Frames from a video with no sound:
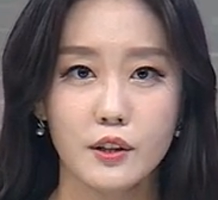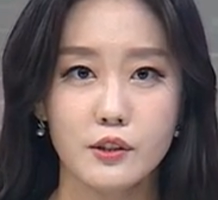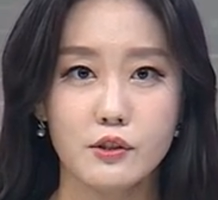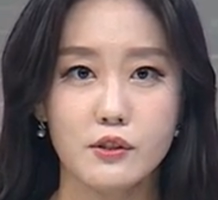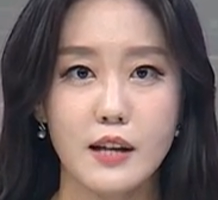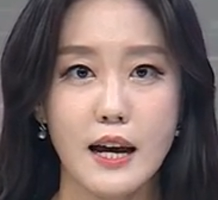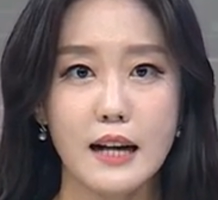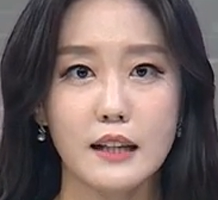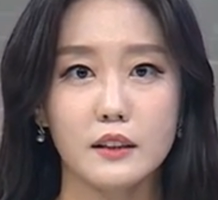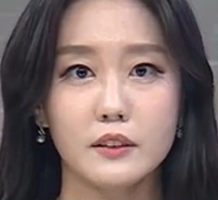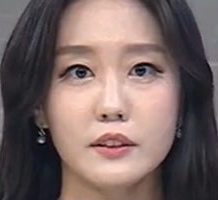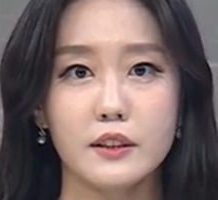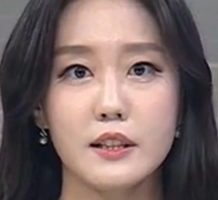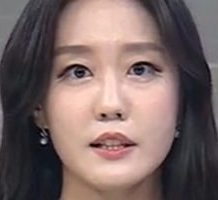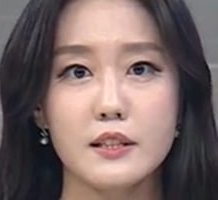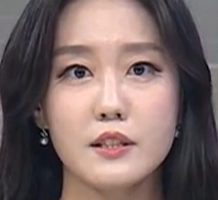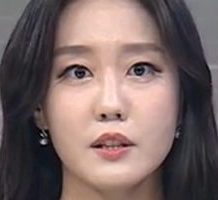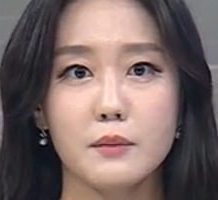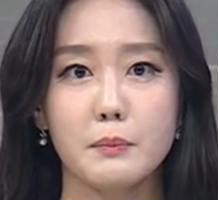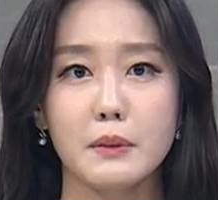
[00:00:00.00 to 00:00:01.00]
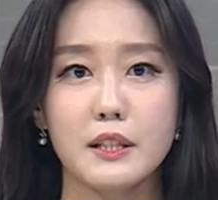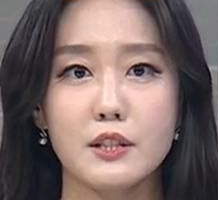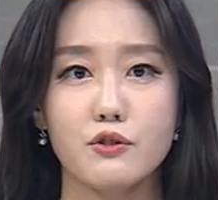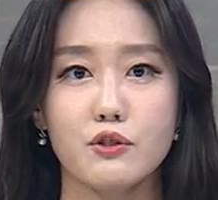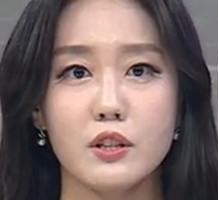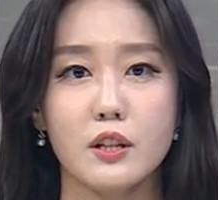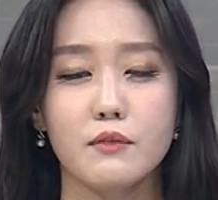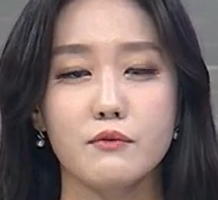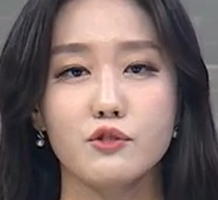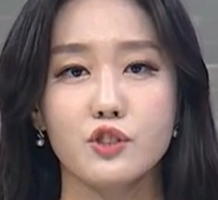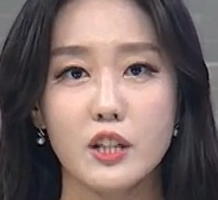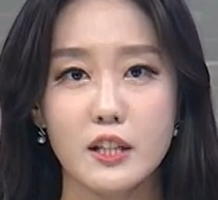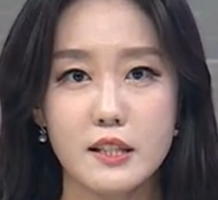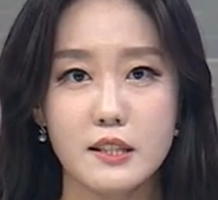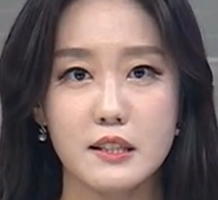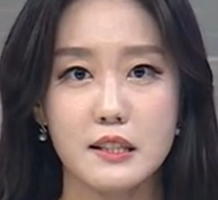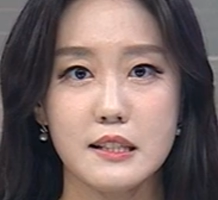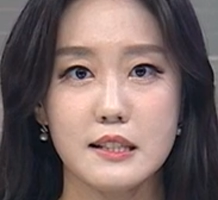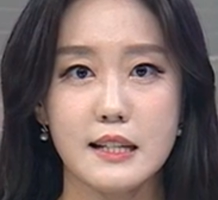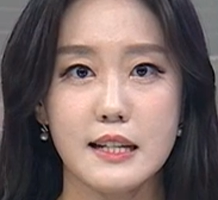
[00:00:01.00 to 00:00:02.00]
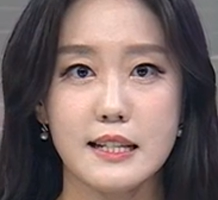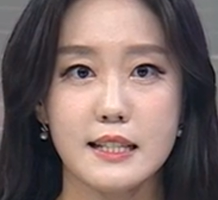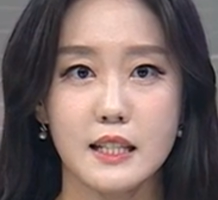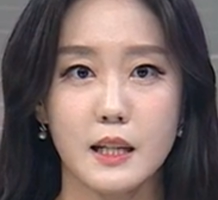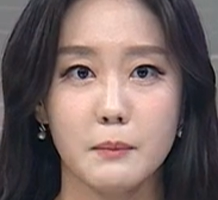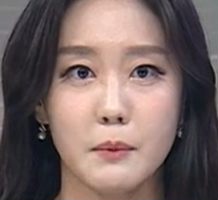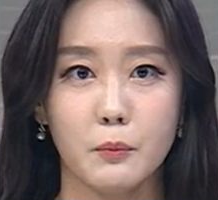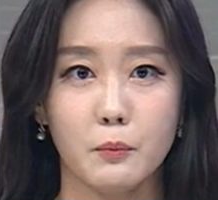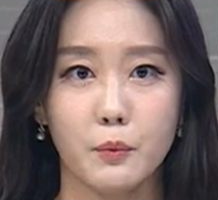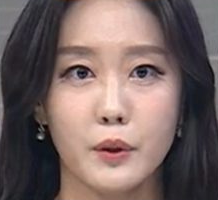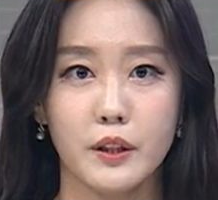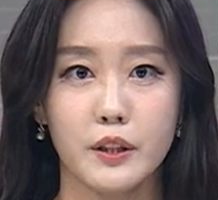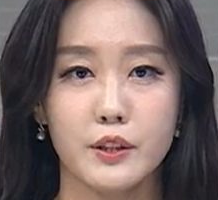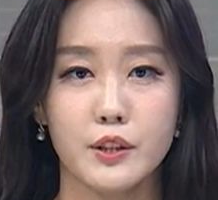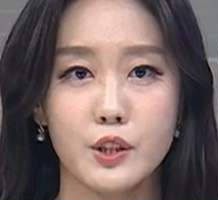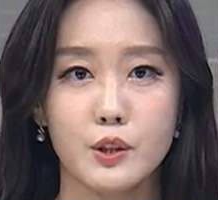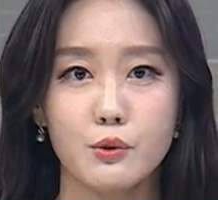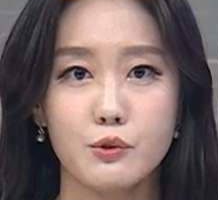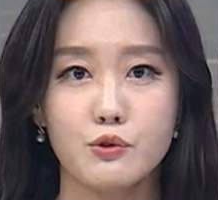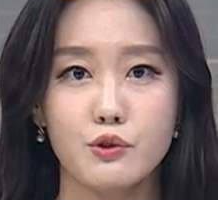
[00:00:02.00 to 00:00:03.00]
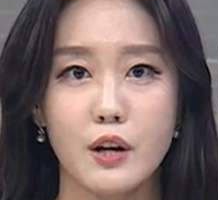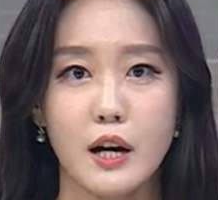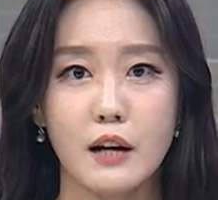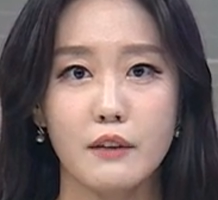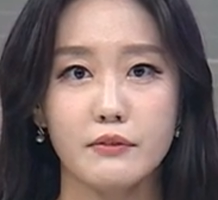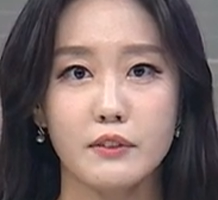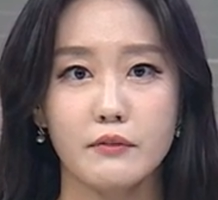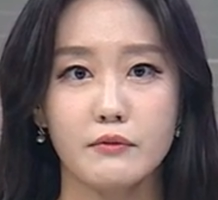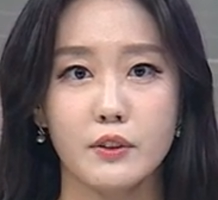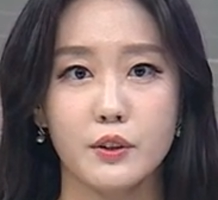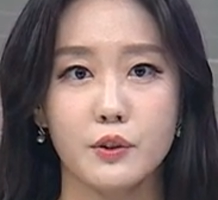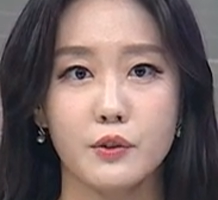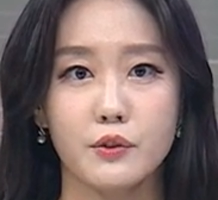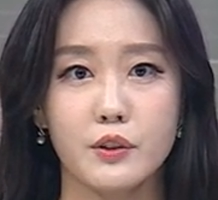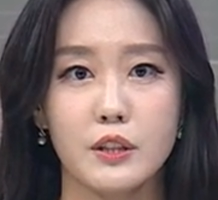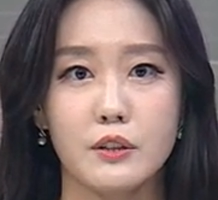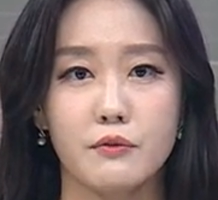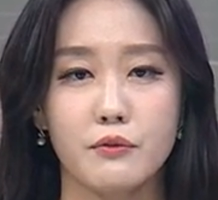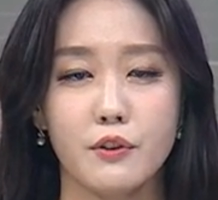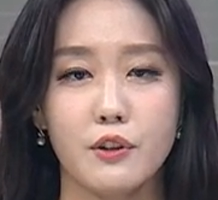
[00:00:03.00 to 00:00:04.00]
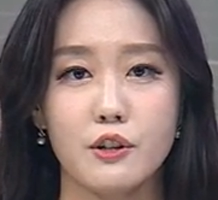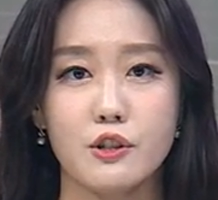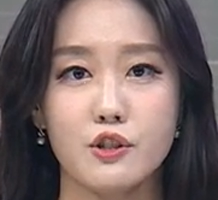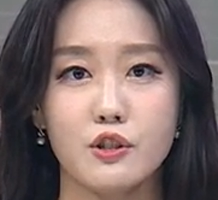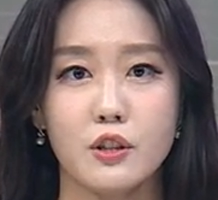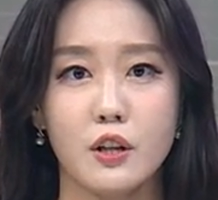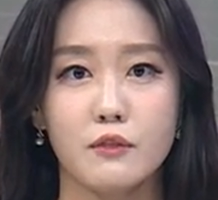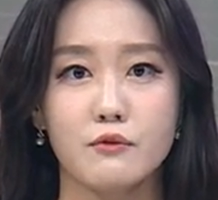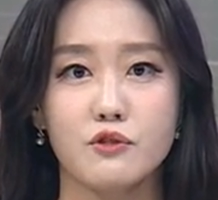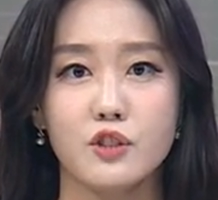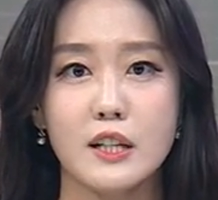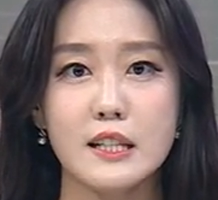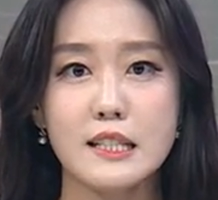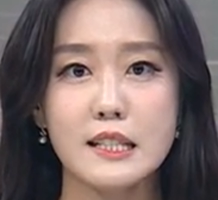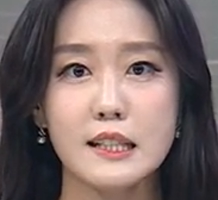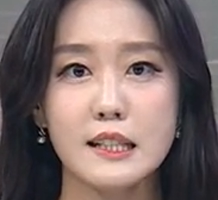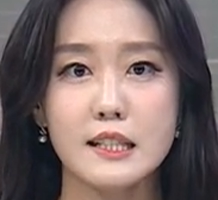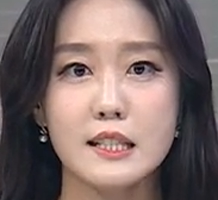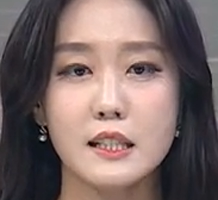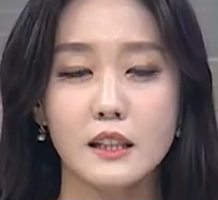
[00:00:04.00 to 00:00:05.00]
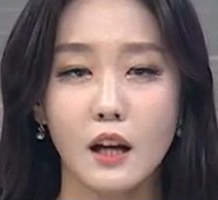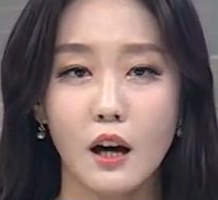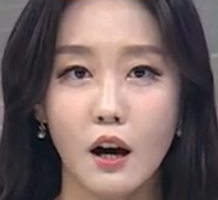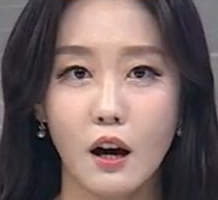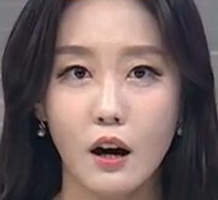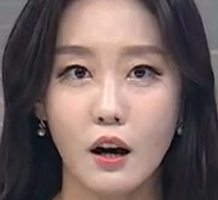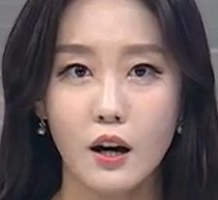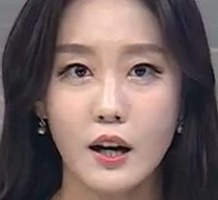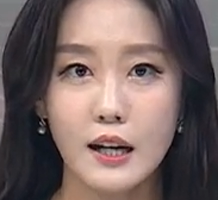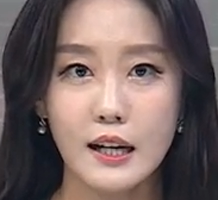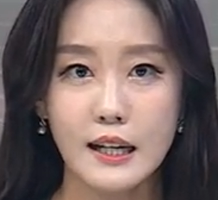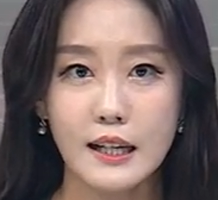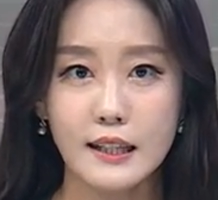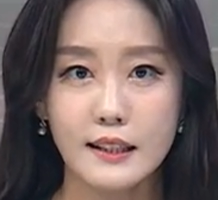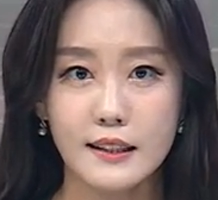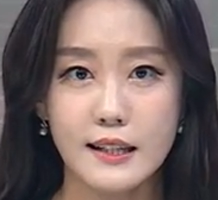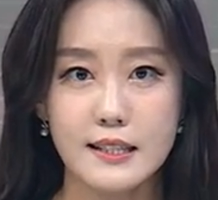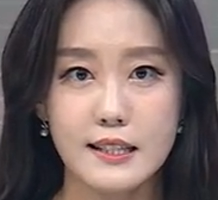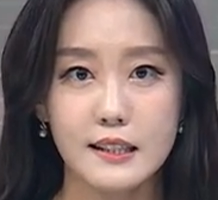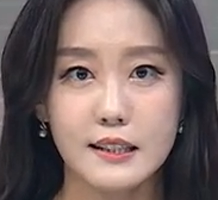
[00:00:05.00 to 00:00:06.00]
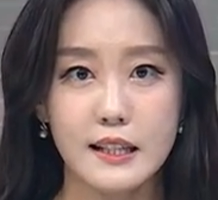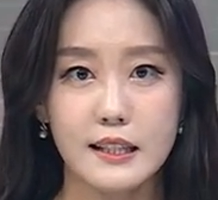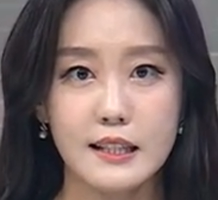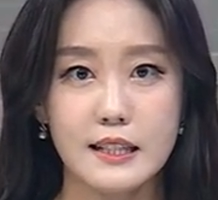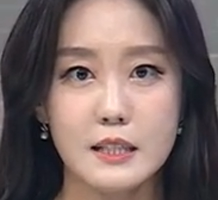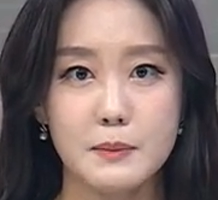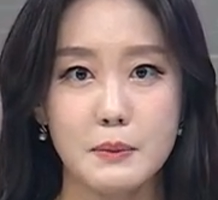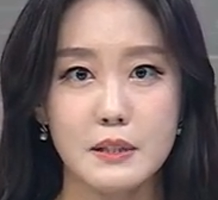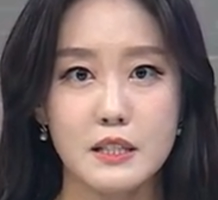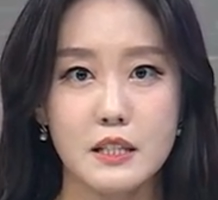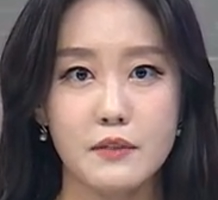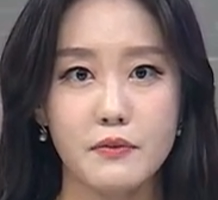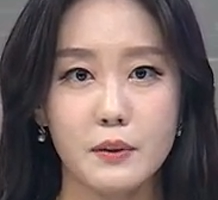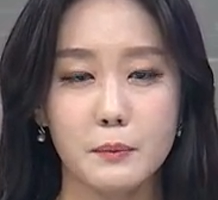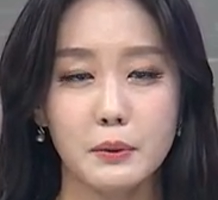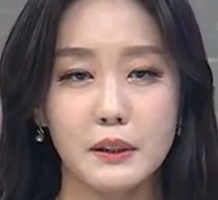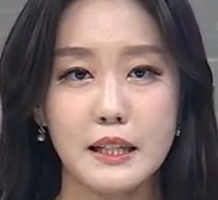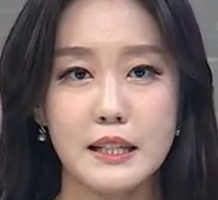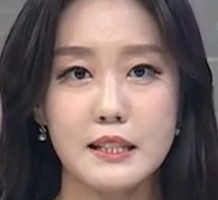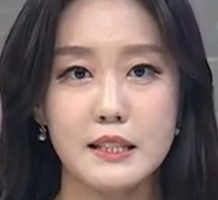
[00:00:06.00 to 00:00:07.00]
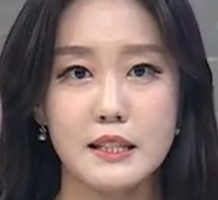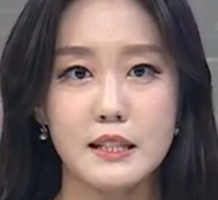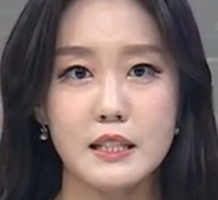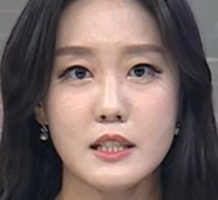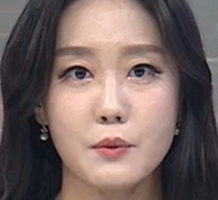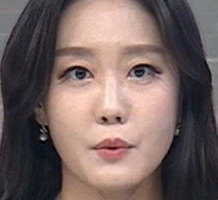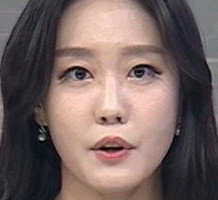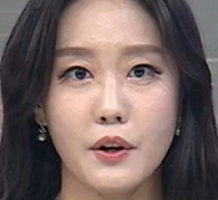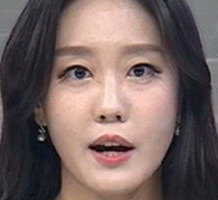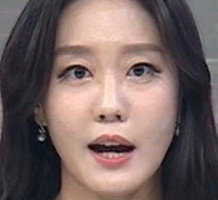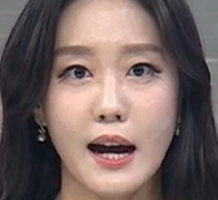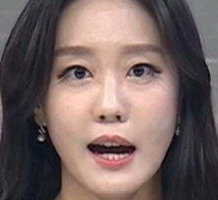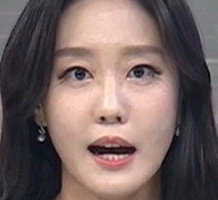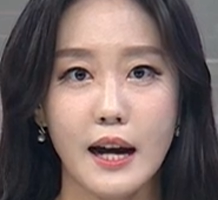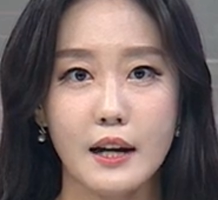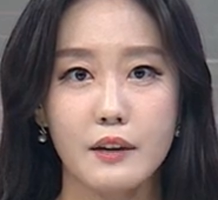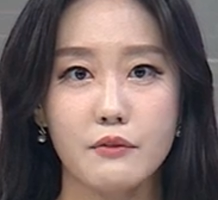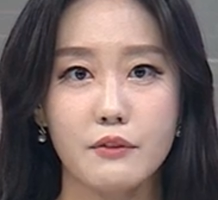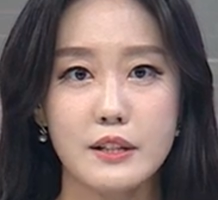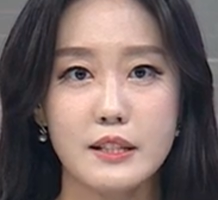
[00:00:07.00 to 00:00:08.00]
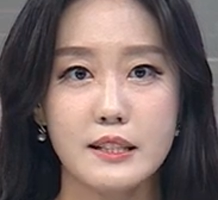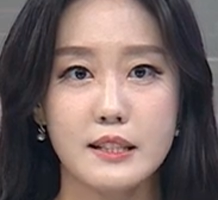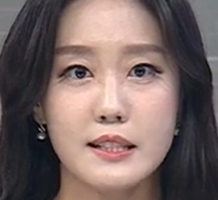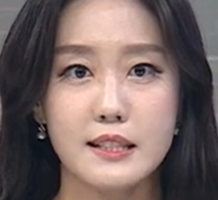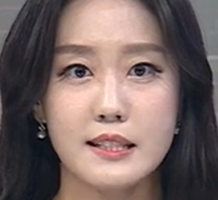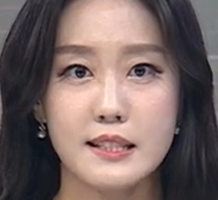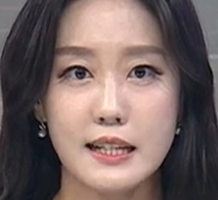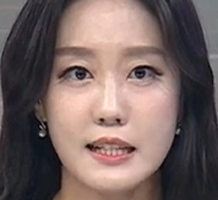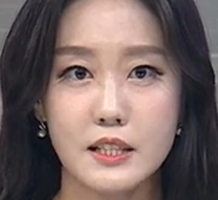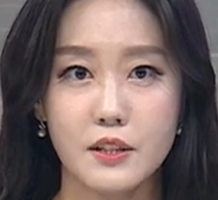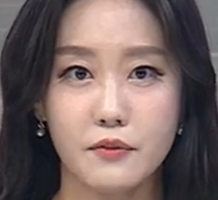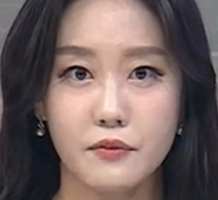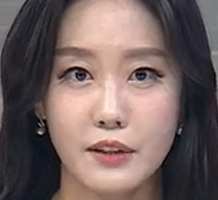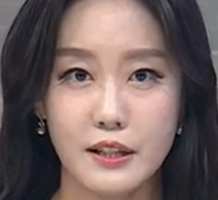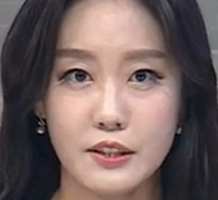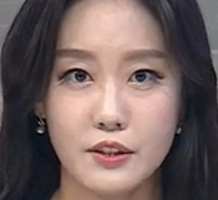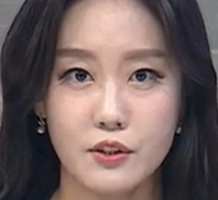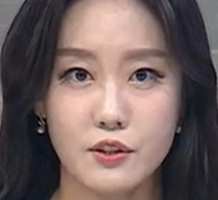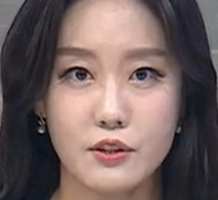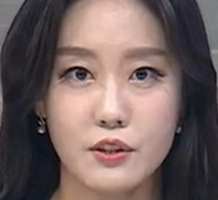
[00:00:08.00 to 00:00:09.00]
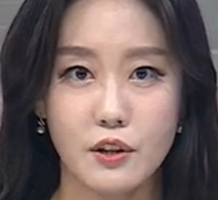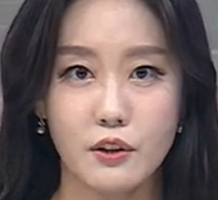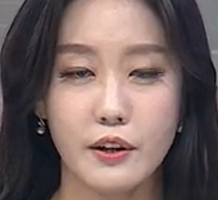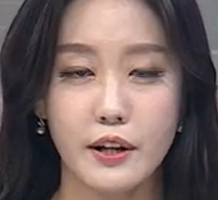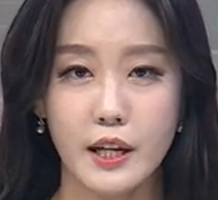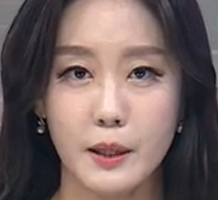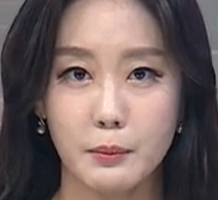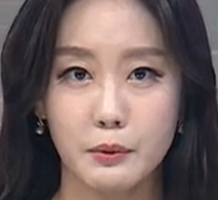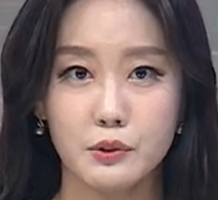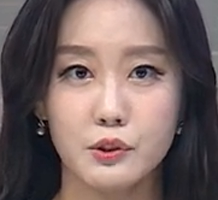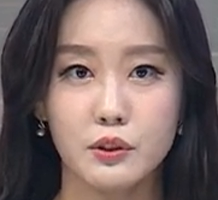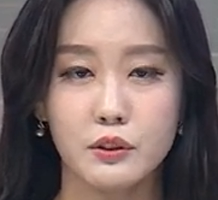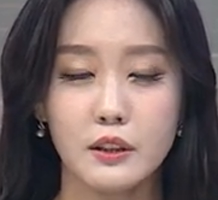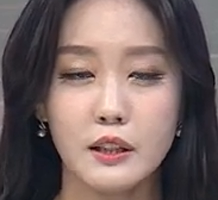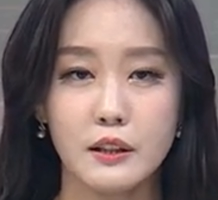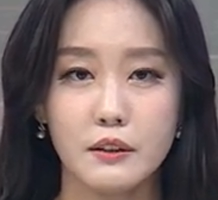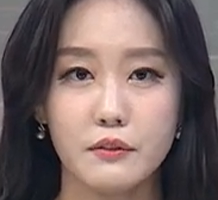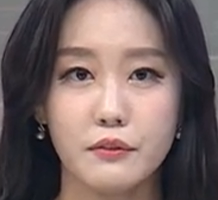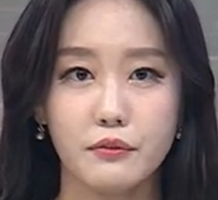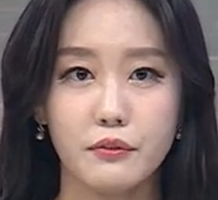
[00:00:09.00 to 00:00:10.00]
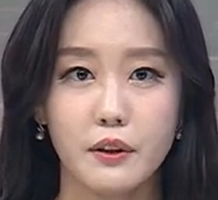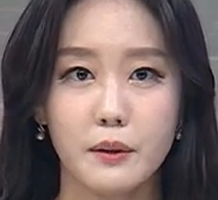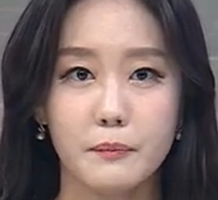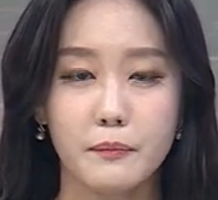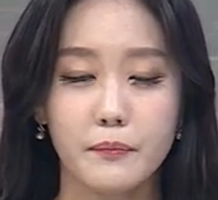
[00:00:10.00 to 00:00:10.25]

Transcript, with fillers: To tackle this, the Ministry of Justice has come up with a new draft of the Korean version of Jessica's Law, designating specific places where high-risk sex offenders are able to live.